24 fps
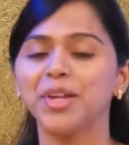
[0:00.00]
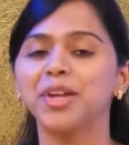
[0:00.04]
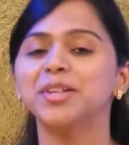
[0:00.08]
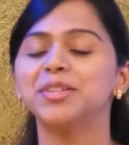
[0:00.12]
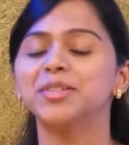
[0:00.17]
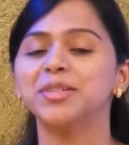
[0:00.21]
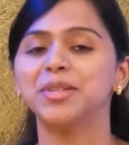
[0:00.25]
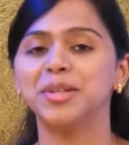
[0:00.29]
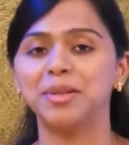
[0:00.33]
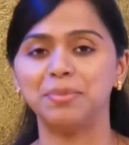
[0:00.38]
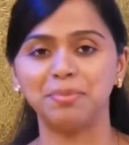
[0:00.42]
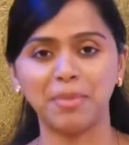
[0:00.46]

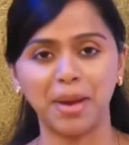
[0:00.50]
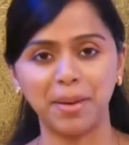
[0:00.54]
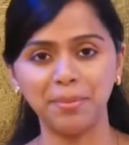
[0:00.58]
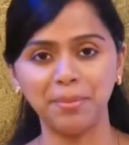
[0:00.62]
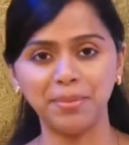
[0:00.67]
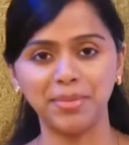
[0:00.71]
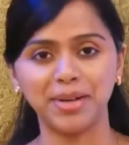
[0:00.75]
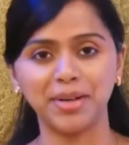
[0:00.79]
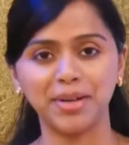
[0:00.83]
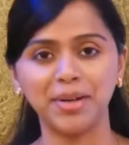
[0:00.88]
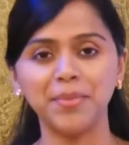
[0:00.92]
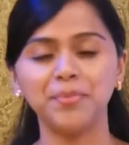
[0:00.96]
So
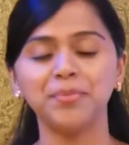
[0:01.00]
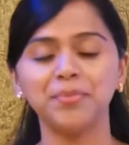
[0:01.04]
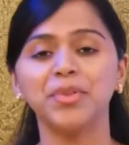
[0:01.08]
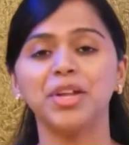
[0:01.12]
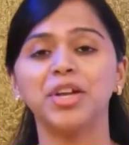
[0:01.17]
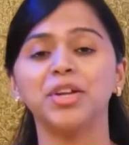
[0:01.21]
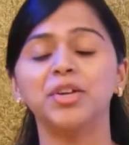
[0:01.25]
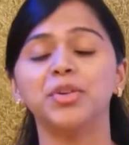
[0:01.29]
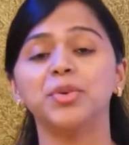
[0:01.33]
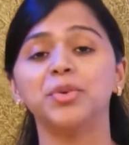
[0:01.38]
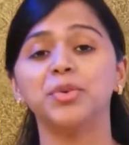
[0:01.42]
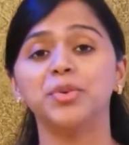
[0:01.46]
remember
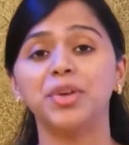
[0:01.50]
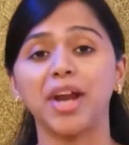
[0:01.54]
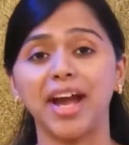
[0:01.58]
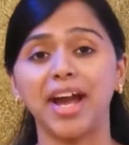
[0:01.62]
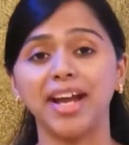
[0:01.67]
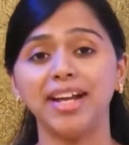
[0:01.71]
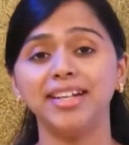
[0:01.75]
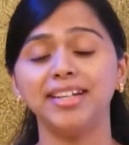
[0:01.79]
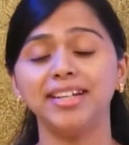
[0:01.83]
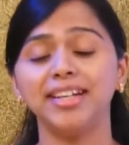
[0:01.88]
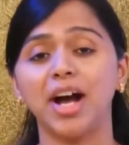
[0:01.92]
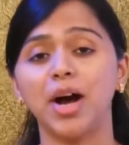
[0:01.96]
to
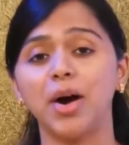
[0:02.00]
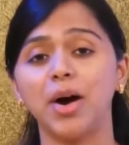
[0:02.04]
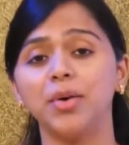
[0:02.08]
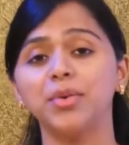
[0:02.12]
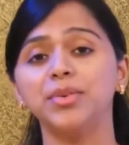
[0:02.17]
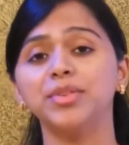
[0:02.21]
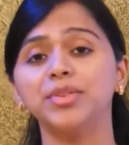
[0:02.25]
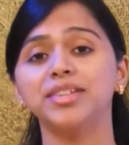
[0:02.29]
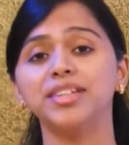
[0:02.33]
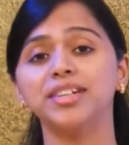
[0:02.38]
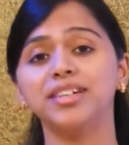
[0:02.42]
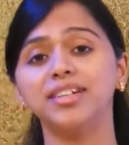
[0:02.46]
write
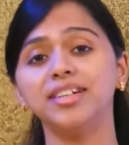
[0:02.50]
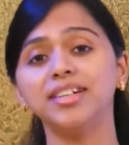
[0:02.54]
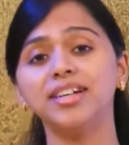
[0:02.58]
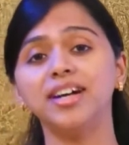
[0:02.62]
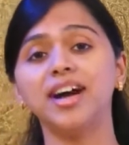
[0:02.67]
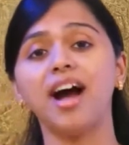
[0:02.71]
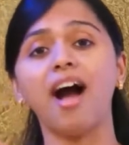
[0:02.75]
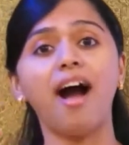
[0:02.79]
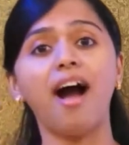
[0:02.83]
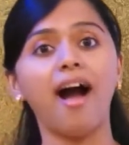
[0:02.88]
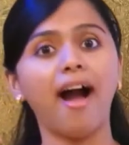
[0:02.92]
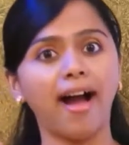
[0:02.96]
down the
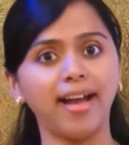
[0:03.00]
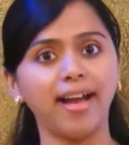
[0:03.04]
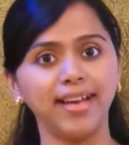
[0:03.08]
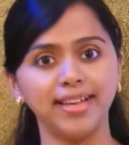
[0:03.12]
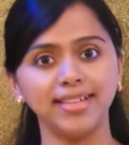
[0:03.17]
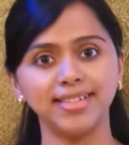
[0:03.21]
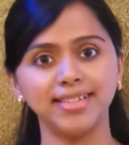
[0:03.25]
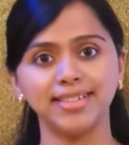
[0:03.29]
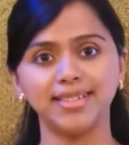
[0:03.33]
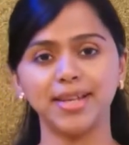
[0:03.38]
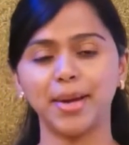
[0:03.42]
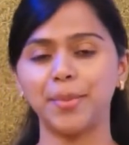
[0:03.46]

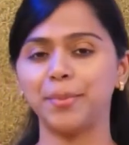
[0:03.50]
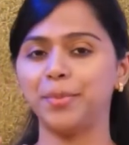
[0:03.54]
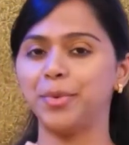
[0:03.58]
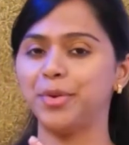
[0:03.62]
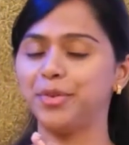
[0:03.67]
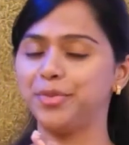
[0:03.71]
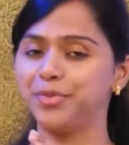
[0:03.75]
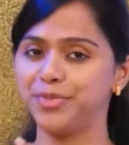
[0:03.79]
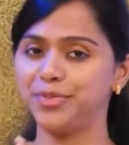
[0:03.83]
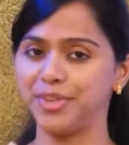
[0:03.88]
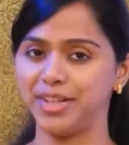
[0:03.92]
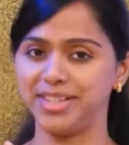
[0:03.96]
highest number
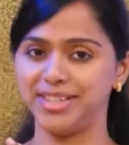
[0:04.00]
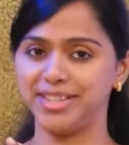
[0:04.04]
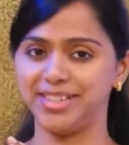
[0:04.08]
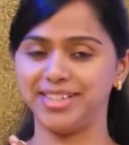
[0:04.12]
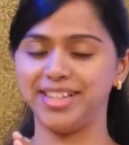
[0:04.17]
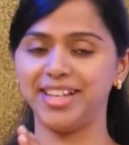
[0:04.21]
first,